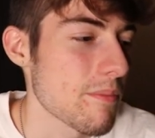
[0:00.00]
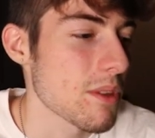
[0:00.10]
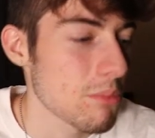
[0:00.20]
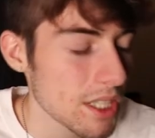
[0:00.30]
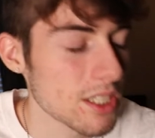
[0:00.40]

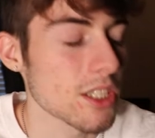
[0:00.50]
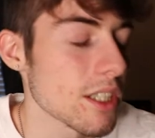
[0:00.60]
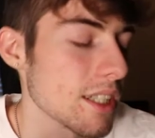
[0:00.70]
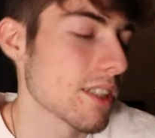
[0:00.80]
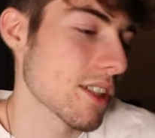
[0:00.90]
But it's
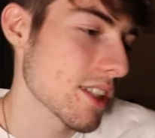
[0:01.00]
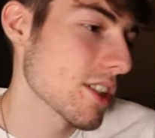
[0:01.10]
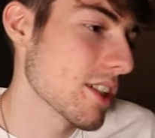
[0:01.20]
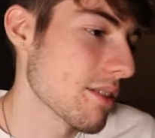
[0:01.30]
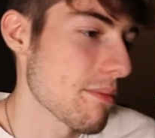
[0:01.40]
good. It's
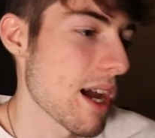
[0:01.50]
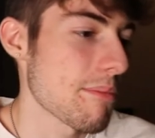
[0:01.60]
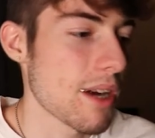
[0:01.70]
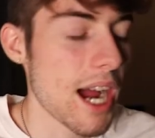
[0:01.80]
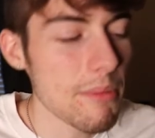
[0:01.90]
a good
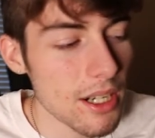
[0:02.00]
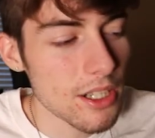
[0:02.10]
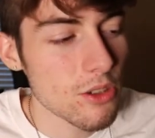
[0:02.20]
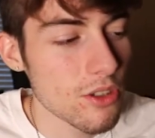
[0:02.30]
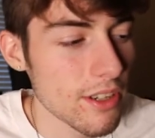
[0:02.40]
map. I'm not a
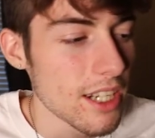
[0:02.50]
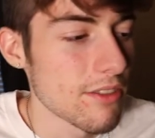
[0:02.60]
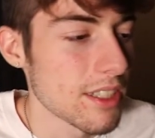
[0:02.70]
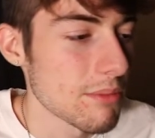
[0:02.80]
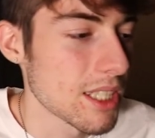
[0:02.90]
huge fan
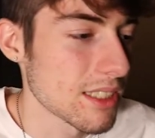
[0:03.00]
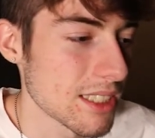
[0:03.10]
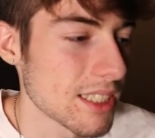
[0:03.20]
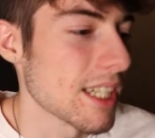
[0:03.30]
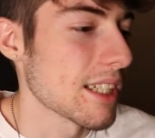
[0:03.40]
of it because
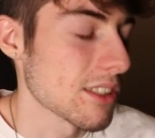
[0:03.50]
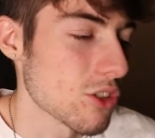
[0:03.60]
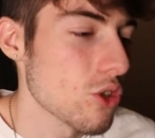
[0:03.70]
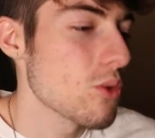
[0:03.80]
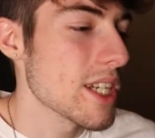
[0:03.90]
it's
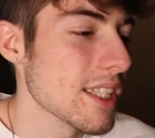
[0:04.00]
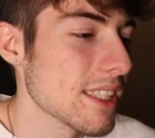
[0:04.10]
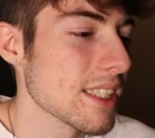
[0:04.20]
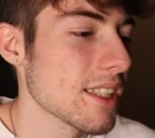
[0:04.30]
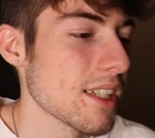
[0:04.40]
too
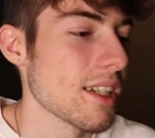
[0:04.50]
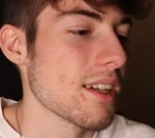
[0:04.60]
easy.